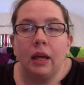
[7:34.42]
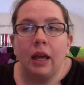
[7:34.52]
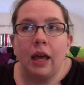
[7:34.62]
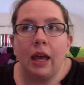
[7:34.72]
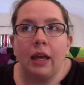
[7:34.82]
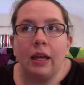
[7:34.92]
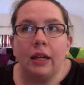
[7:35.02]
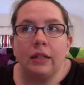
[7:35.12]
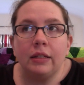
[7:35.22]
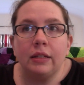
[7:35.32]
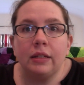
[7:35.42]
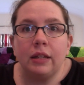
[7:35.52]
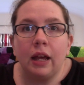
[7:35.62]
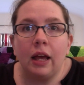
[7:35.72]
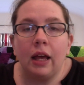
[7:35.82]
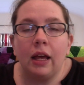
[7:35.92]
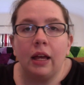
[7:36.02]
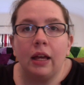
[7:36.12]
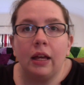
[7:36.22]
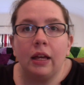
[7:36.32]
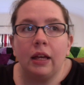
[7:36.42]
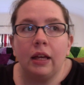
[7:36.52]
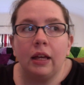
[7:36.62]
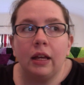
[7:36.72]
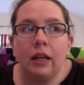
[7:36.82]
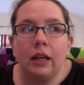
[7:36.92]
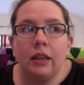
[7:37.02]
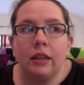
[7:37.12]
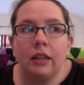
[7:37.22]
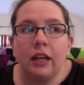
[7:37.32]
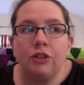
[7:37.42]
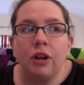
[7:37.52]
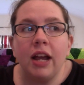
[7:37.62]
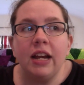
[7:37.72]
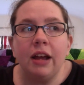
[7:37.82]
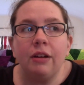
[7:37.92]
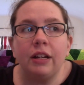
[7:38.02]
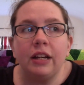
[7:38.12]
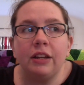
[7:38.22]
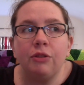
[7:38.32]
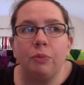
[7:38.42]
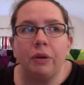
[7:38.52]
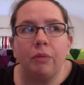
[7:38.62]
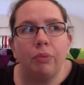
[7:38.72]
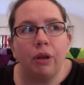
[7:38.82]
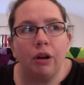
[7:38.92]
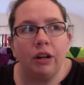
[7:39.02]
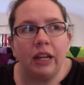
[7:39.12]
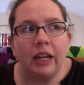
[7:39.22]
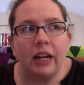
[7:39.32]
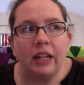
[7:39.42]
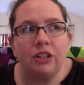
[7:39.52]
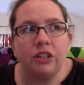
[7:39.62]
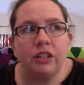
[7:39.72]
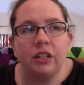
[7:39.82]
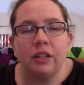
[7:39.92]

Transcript: And I tried out a knitting group in Blarney, and I didn't